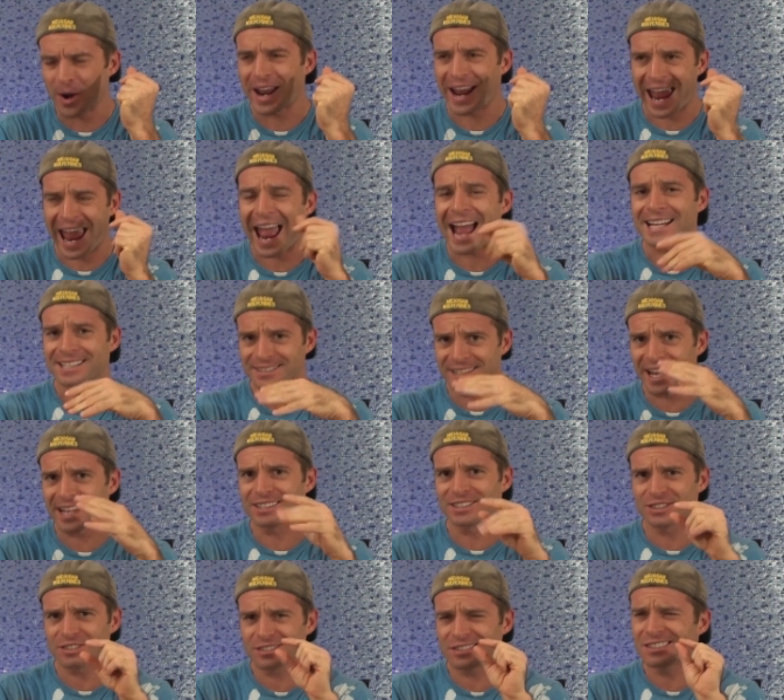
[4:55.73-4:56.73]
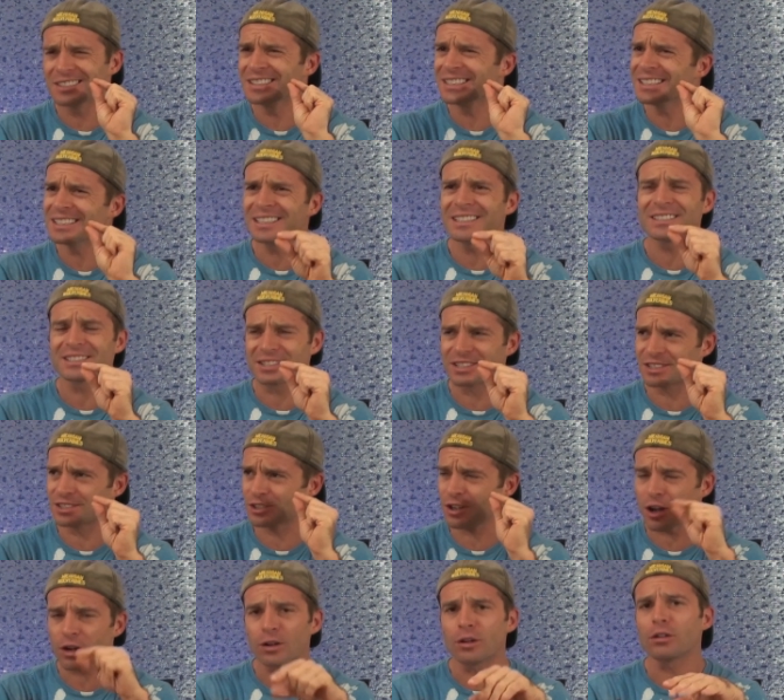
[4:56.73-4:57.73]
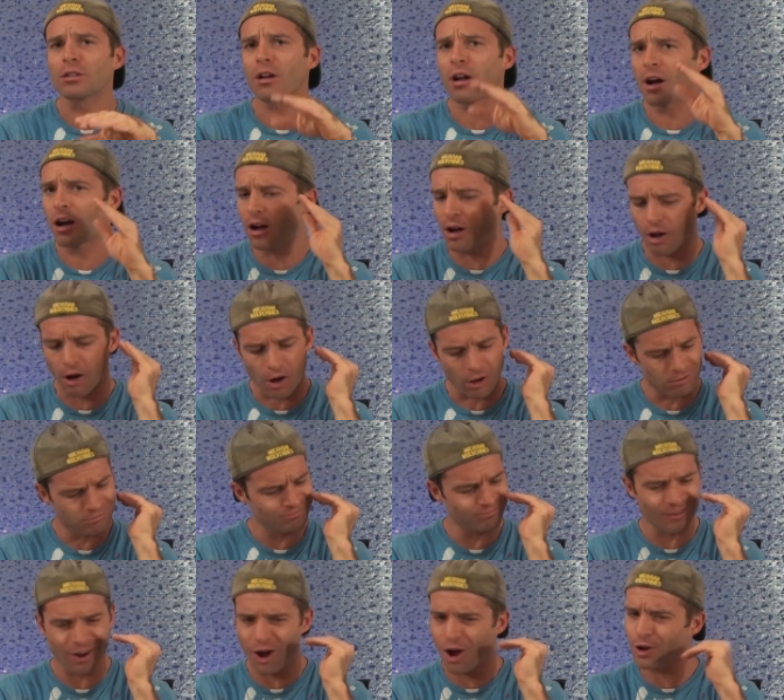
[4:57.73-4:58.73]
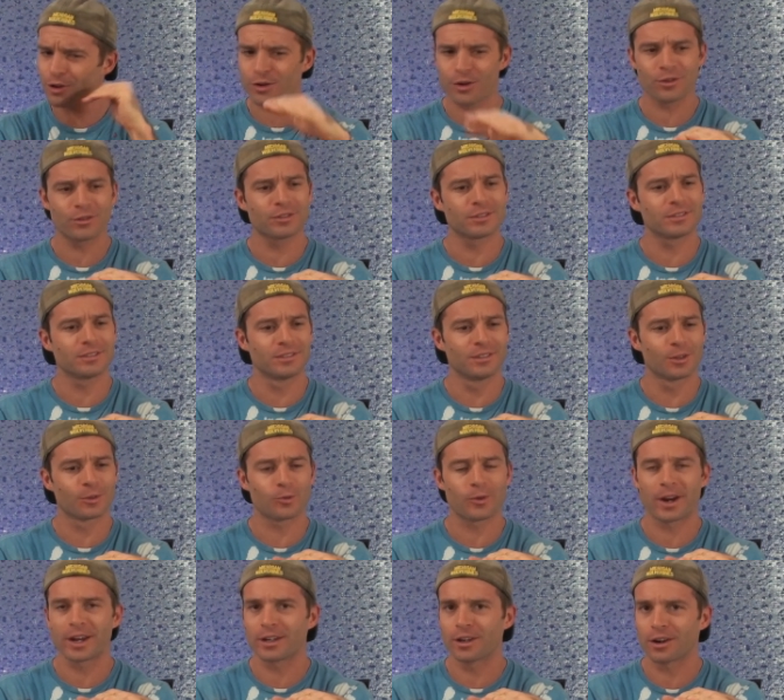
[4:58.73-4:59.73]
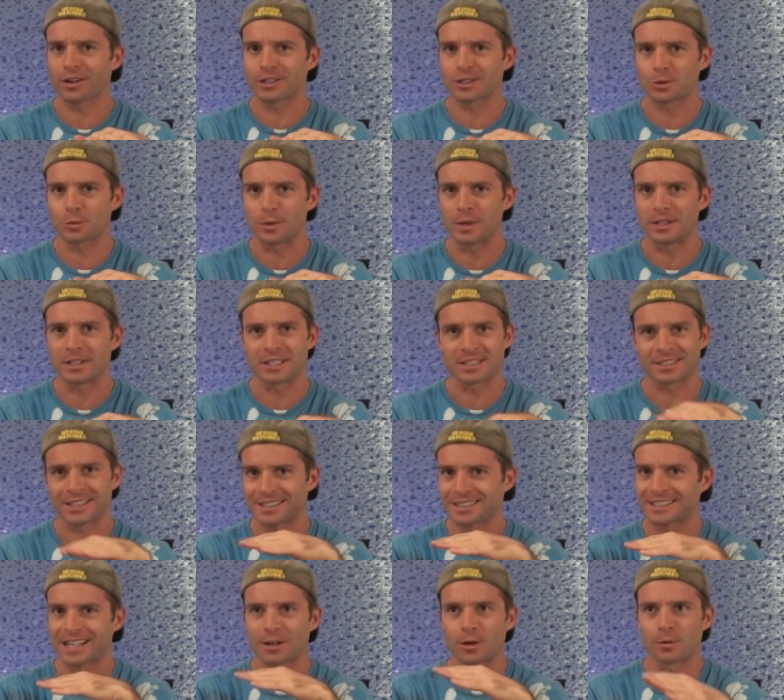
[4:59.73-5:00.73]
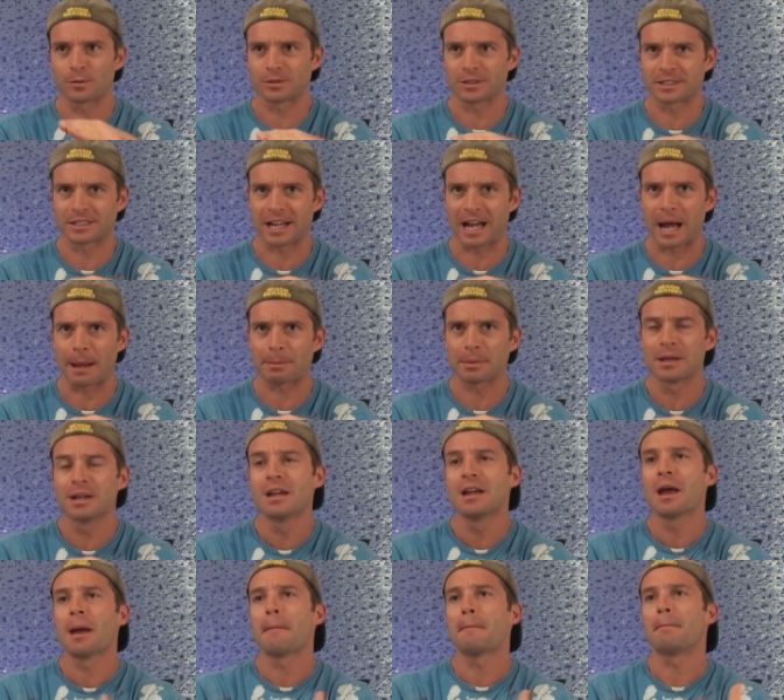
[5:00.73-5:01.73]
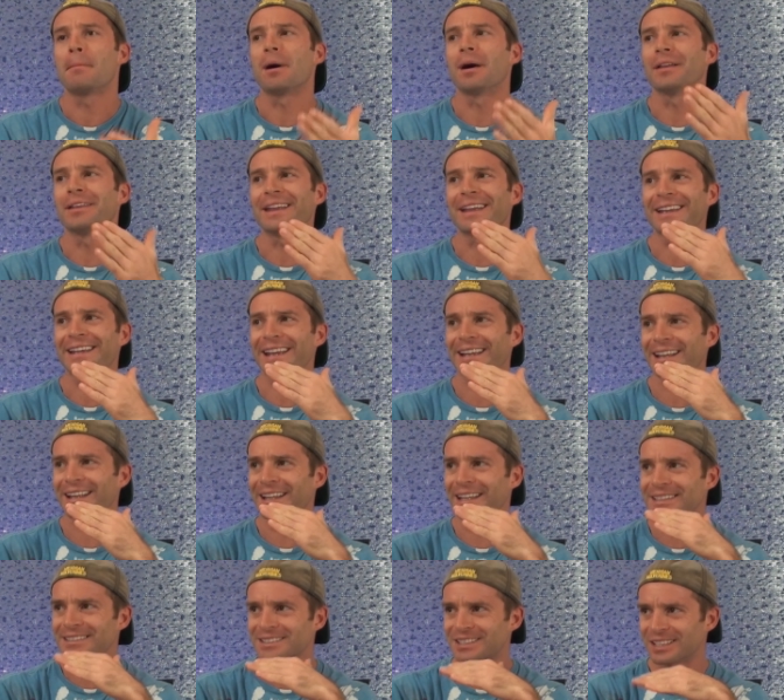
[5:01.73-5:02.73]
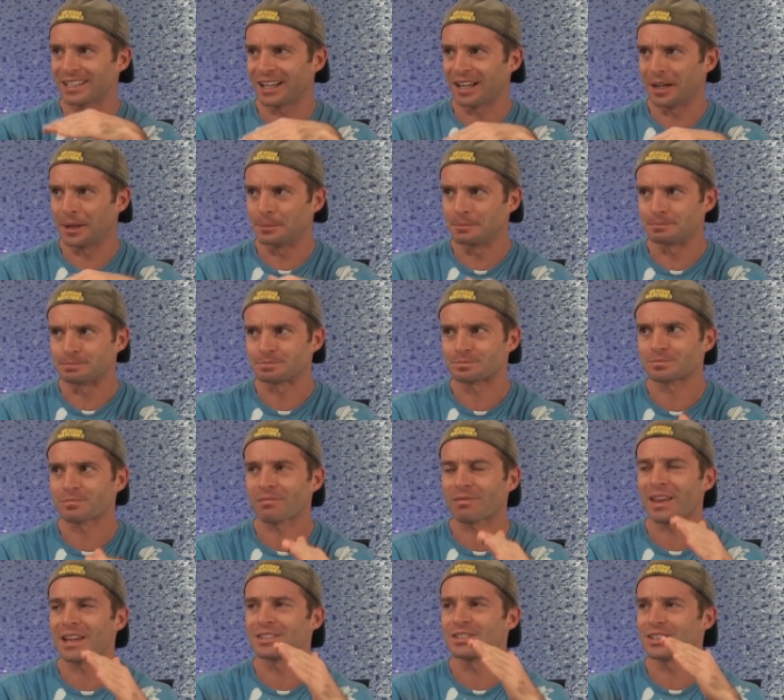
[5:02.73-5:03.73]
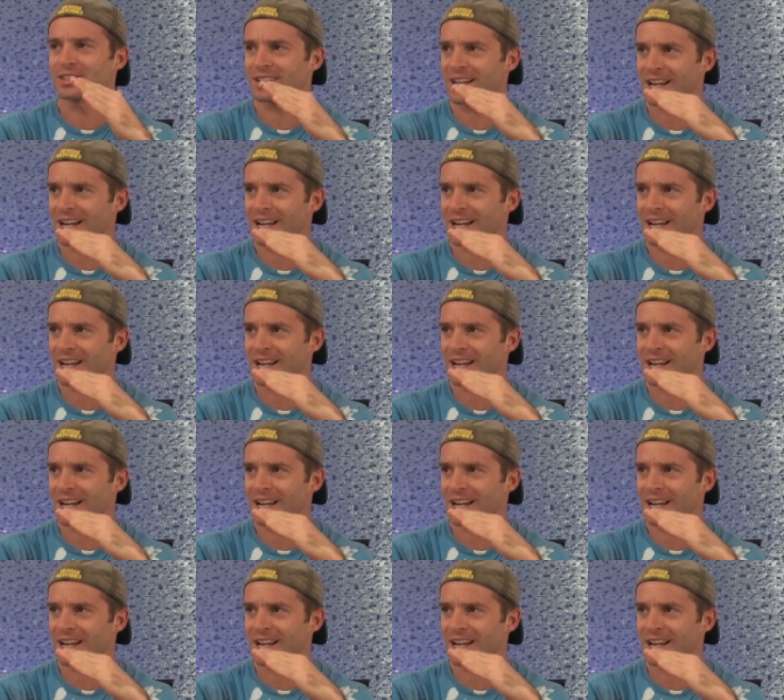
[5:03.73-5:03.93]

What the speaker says: has that subtle under the radar sweetness that's not over the top, but it just